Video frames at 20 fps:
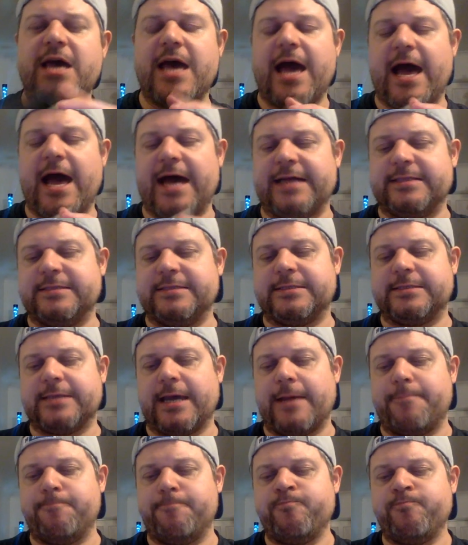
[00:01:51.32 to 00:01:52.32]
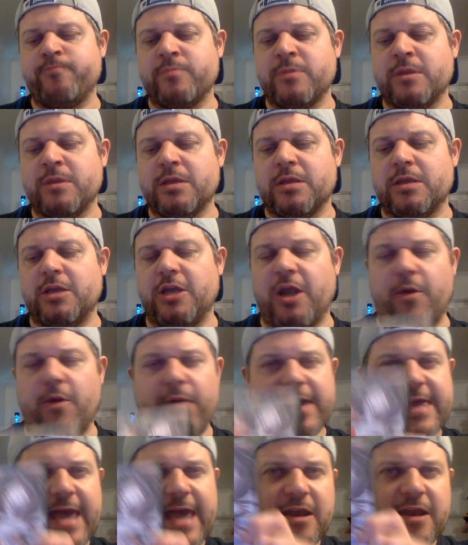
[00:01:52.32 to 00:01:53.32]
And you know,
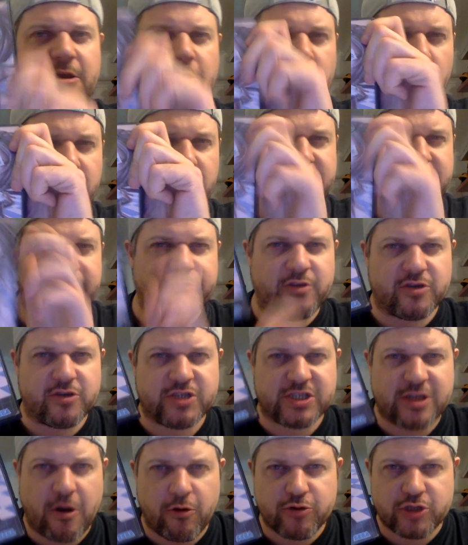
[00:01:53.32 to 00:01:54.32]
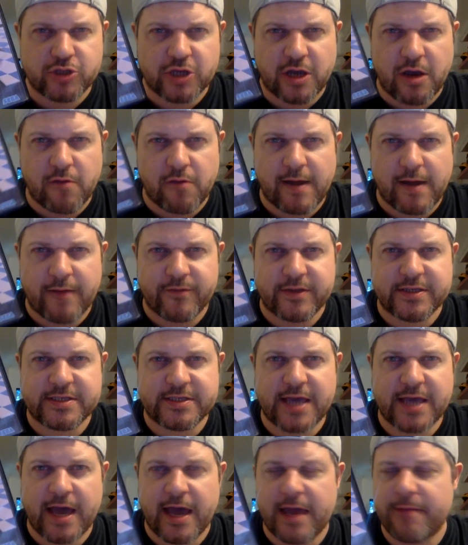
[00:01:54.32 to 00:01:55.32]
again, lots of nostalgia around this
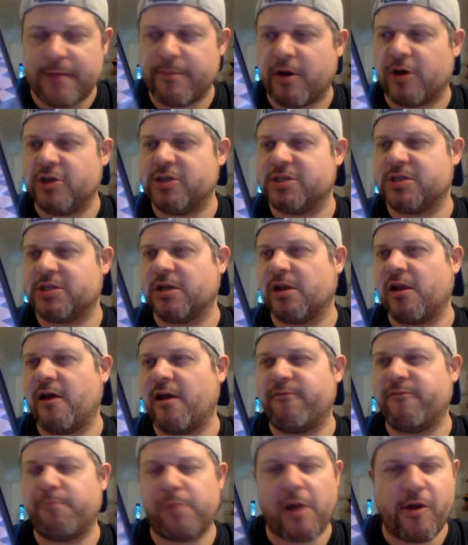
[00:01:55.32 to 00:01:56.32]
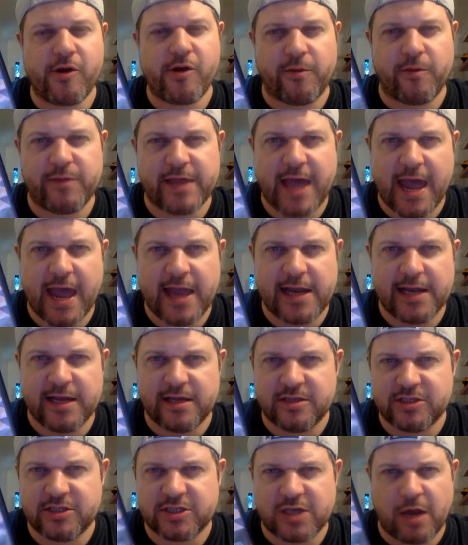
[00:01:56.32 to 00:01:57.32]
game. I used to love blowing up the
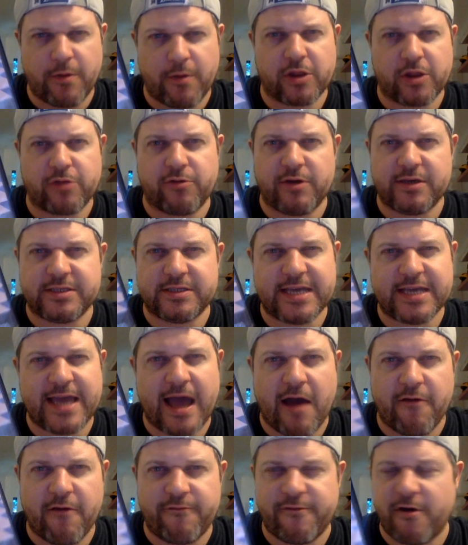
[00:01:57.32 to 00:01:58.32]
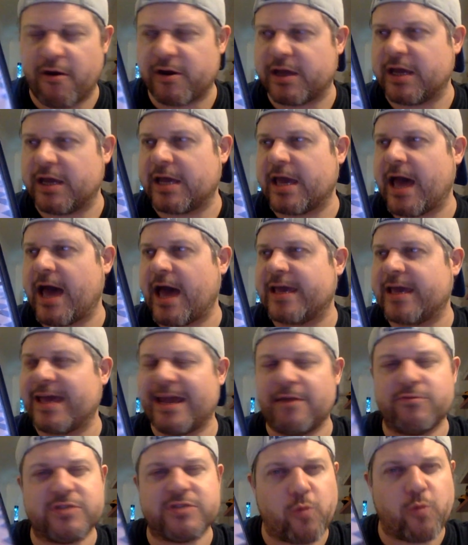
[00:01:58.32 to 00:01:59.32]
aliens, going through it, see how far I could get. Again,
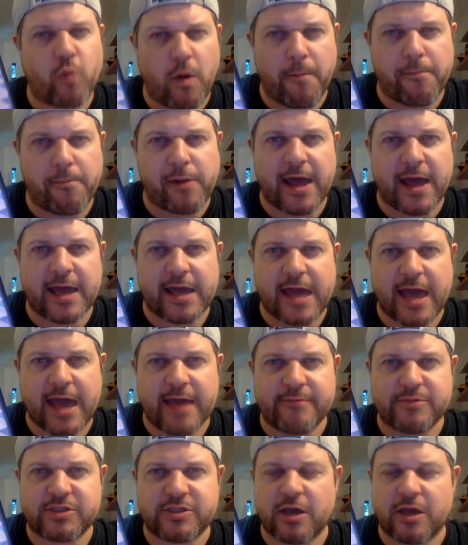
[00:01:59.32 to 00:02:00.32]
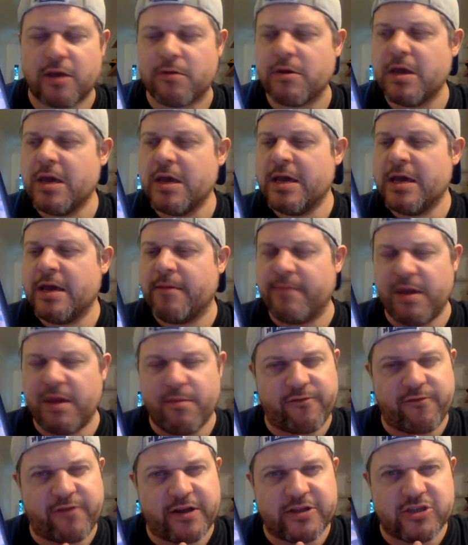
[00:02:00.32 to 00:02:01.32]
it was a one-player game, so me and my
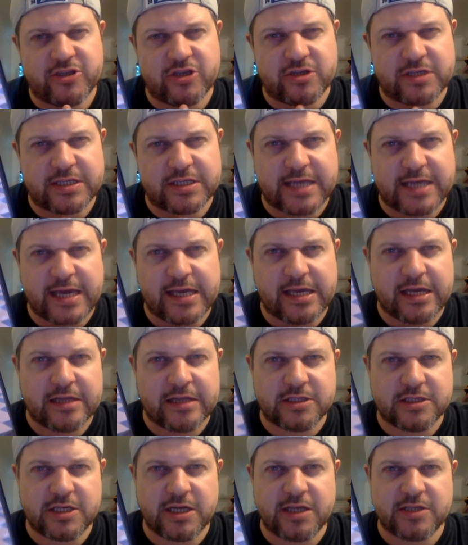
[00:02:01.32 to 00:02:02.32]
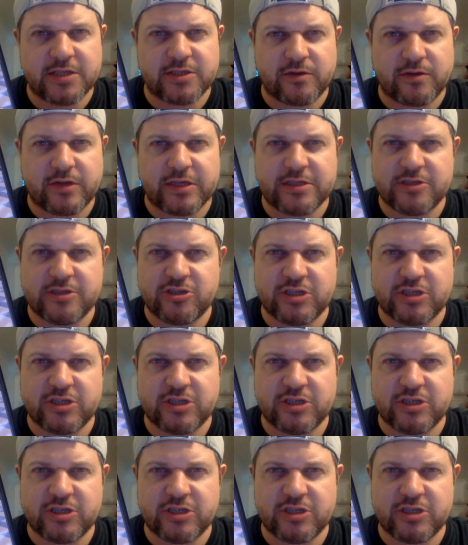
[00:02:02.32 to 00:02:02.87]
friends used to take it in turns on this and